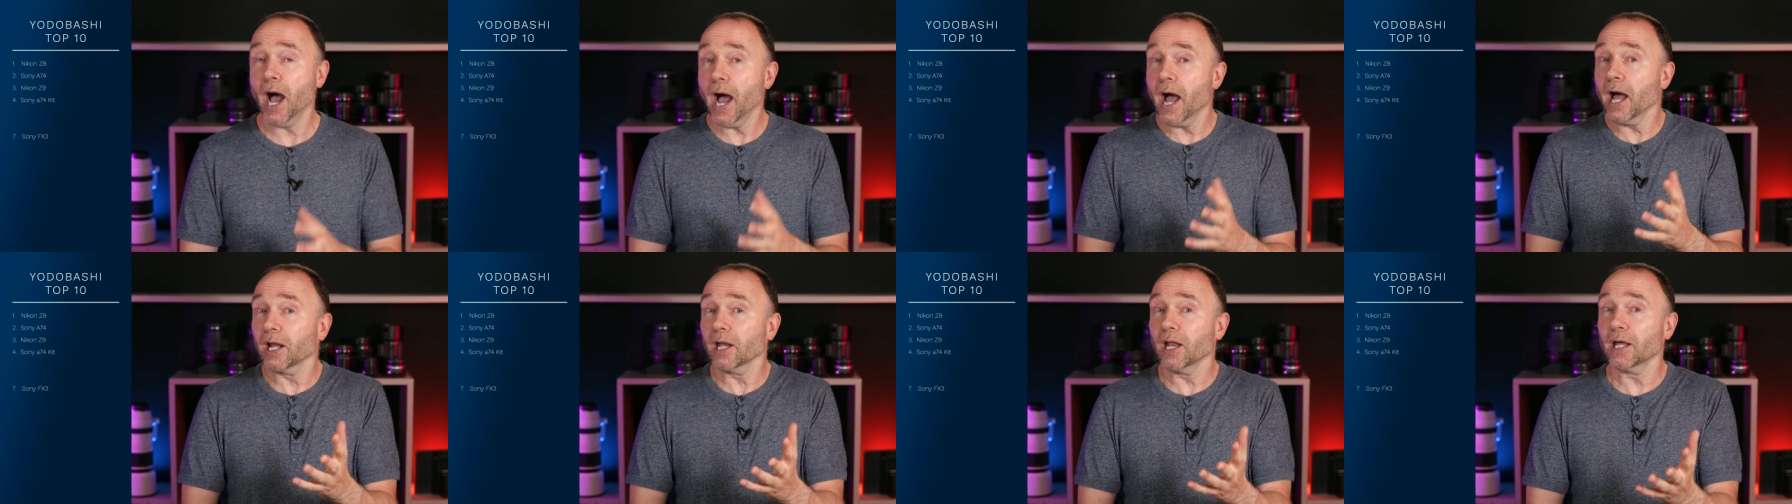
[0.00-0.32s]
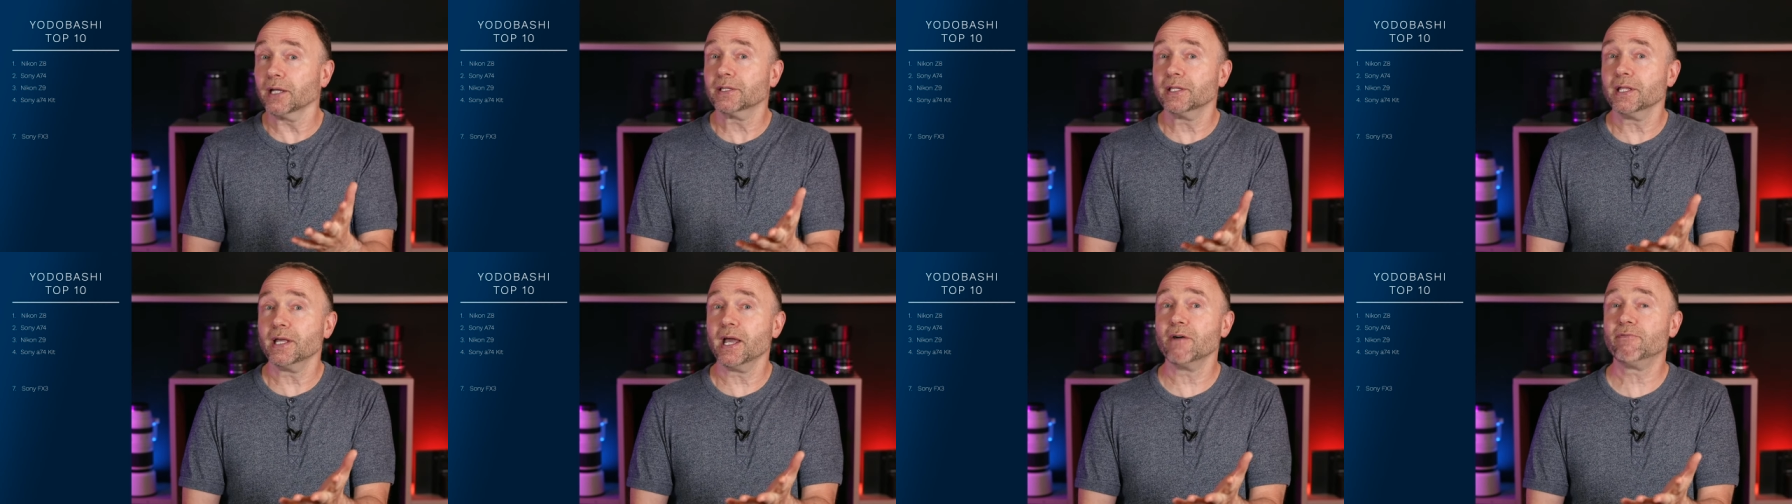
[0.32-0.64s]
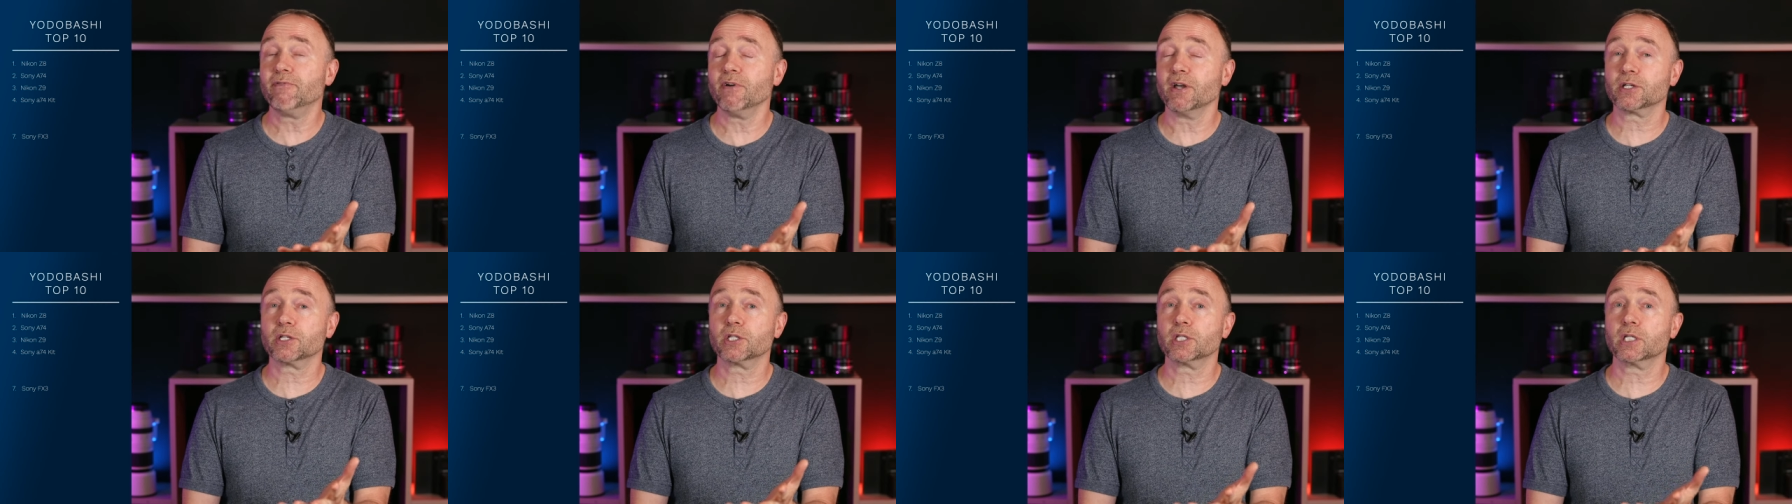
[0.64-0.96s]
I like the
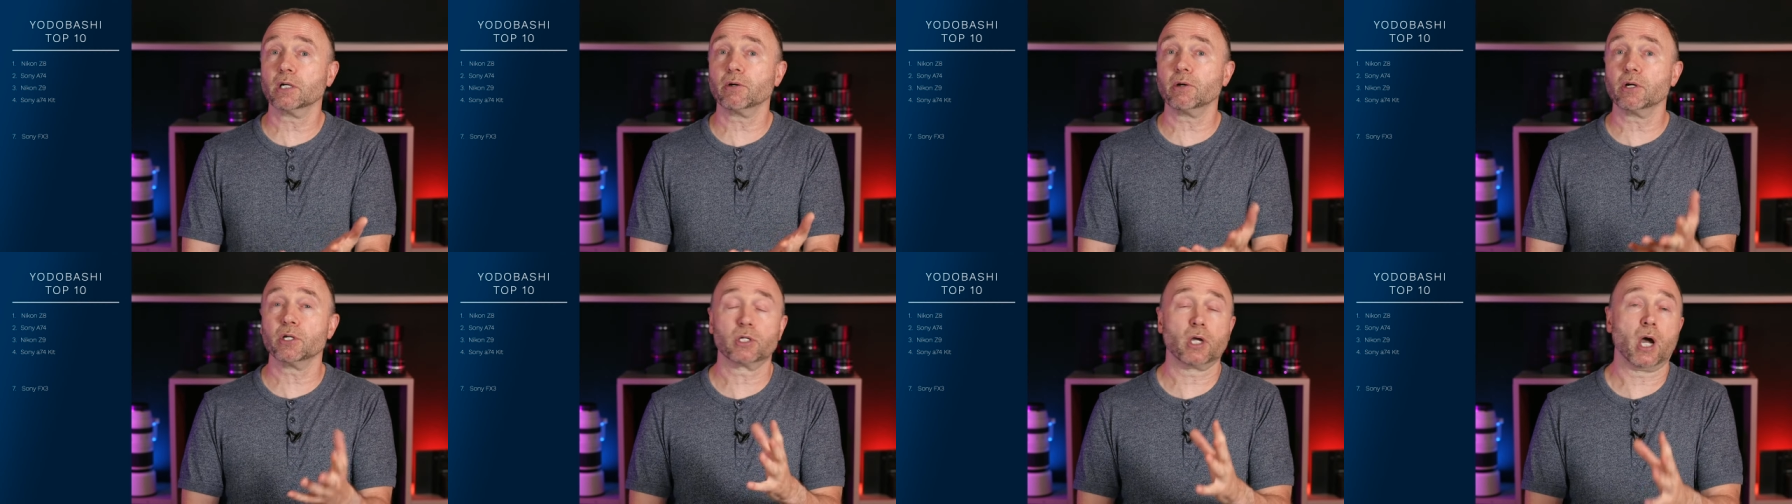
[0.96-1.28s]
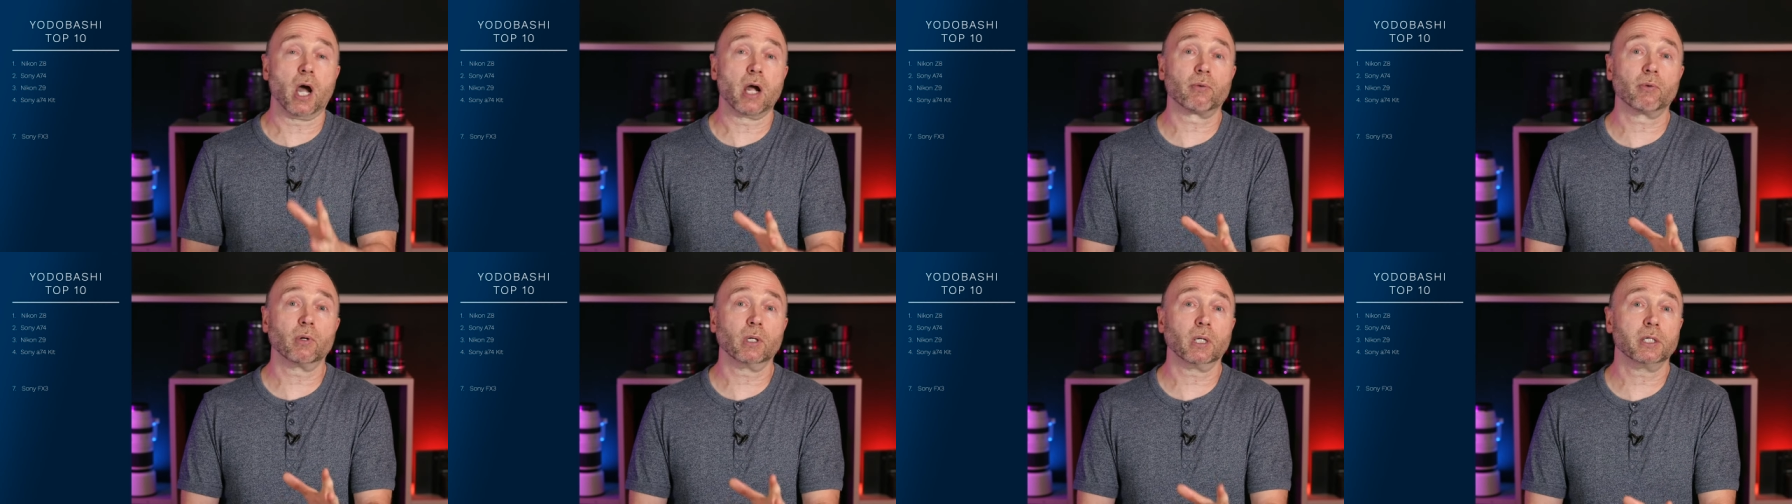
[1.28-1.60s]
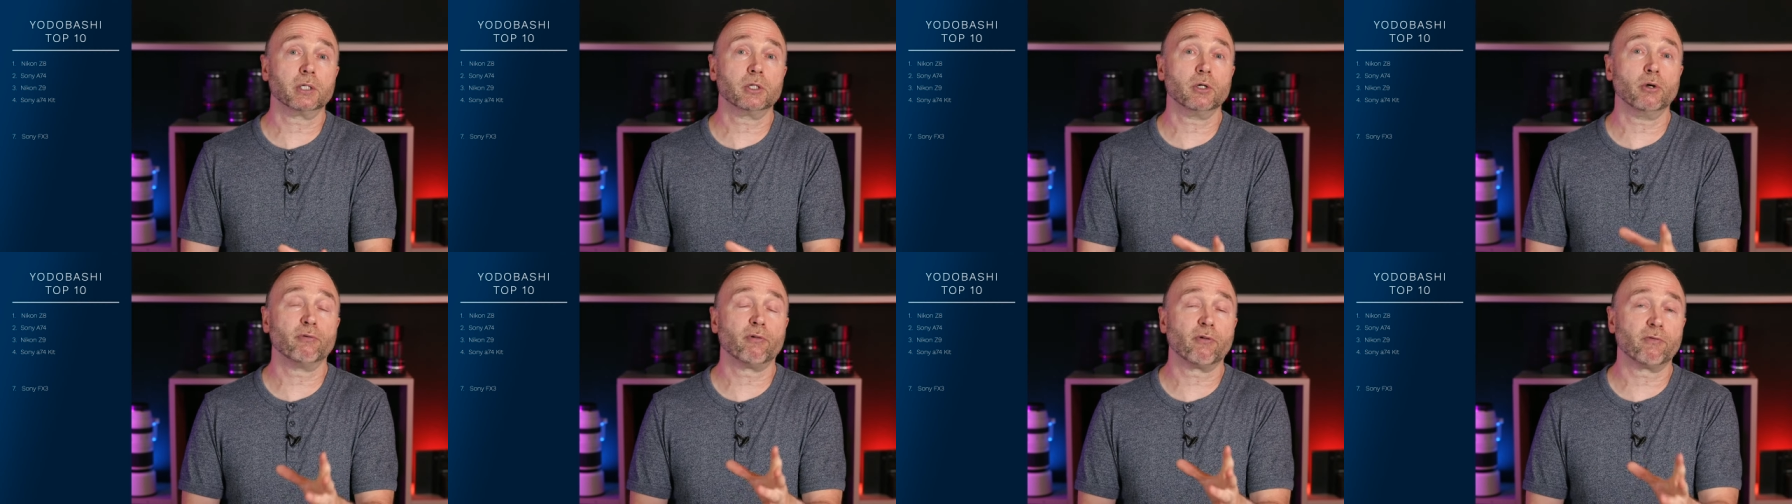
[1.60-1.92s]
F X series, I really do.